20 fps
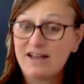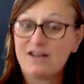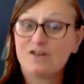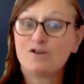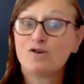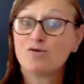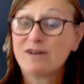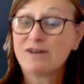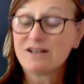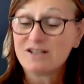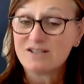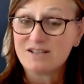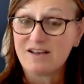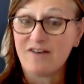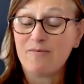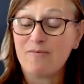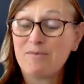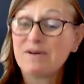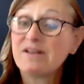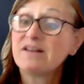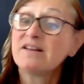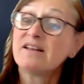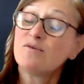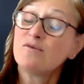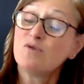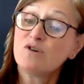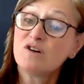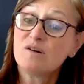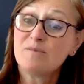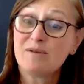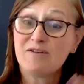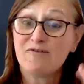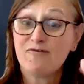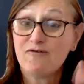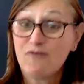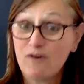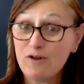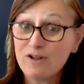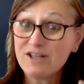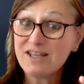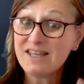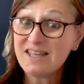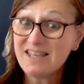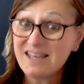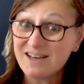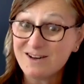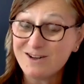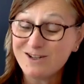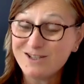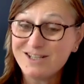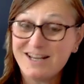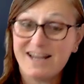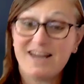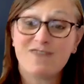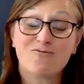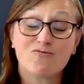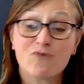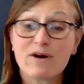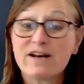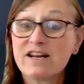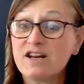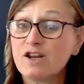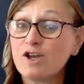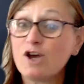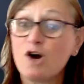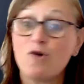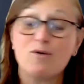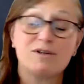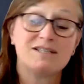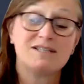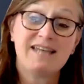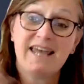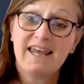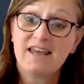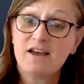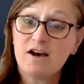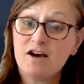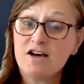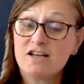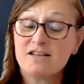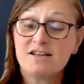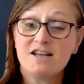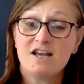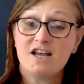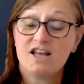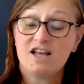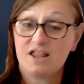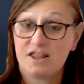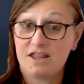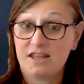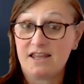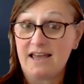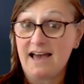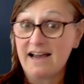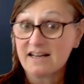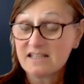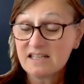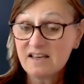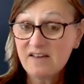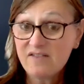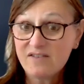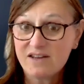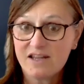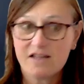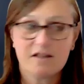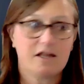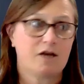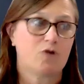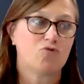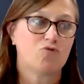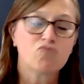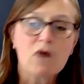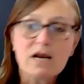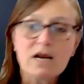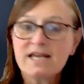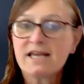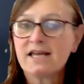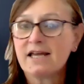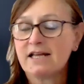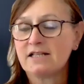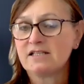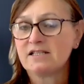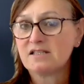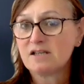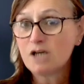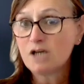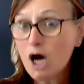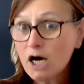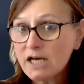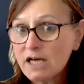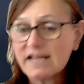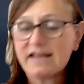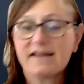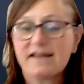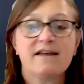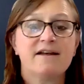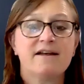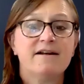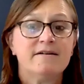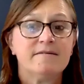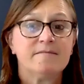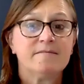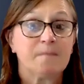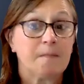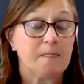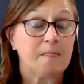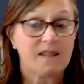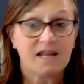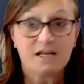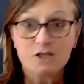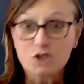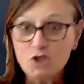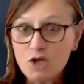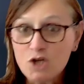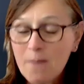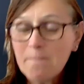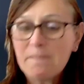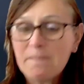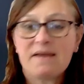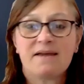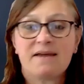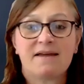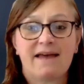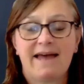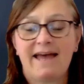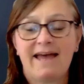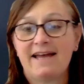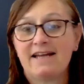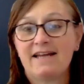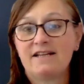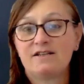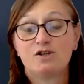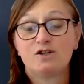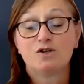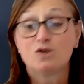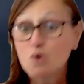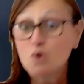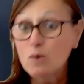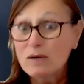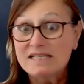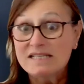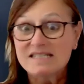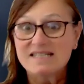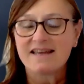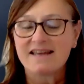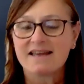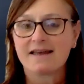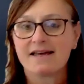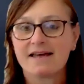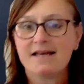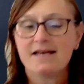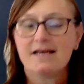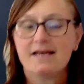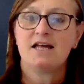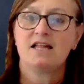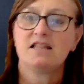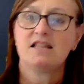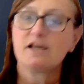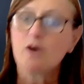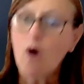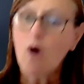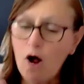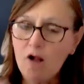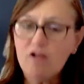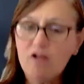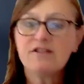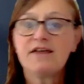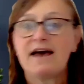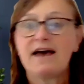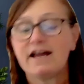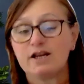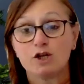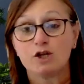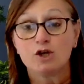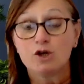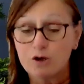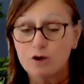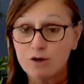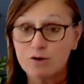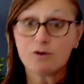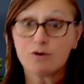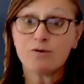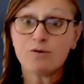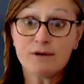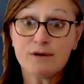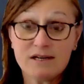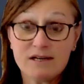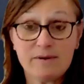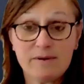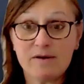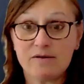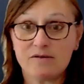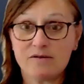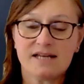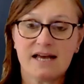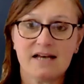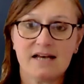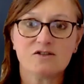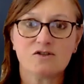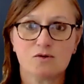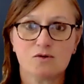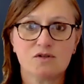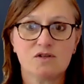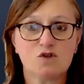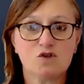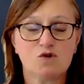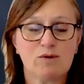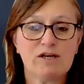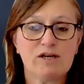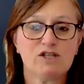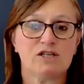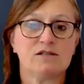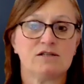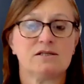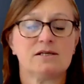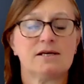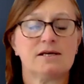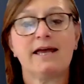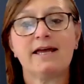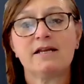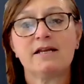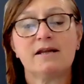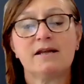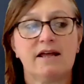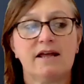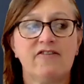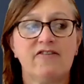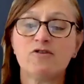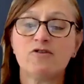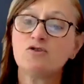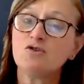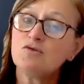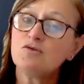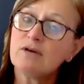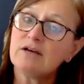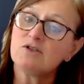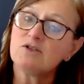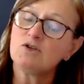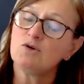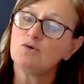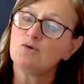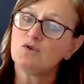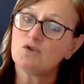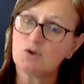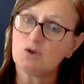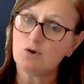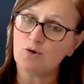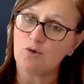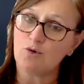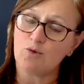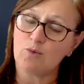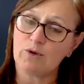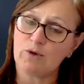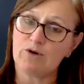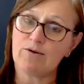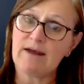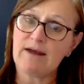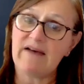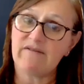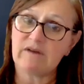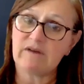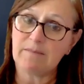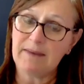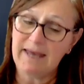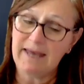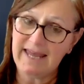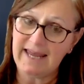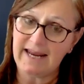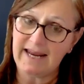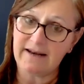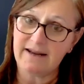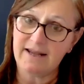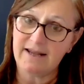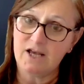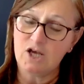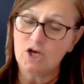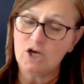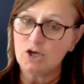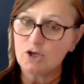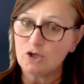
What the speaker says: and correct self. But in order to be fully healed and ready to go and take on the activity like running and cutting and jumping and twisting, like all of that, you need to be able to test those situations. And if you do that too soon when you're having pain,